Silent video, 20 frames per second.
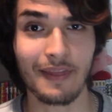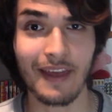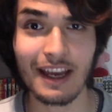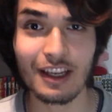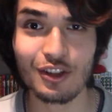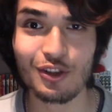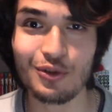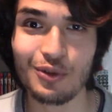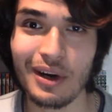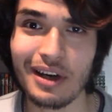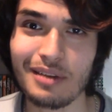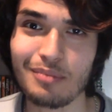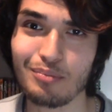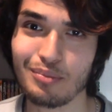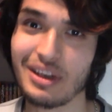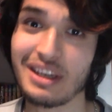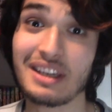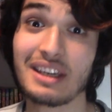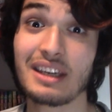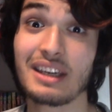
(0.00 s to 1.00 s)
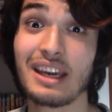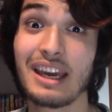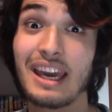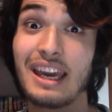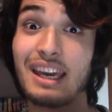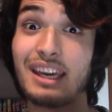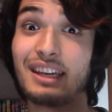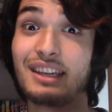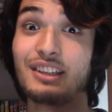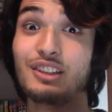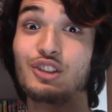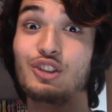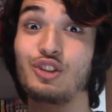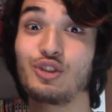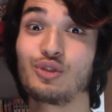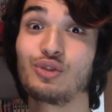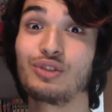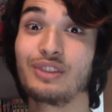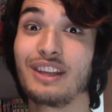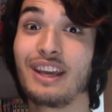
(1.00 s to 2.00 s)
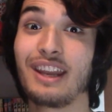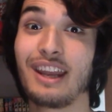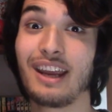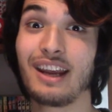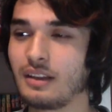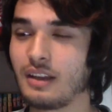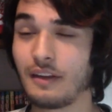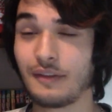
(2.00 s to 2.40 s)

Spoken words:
That trait being a tsundere.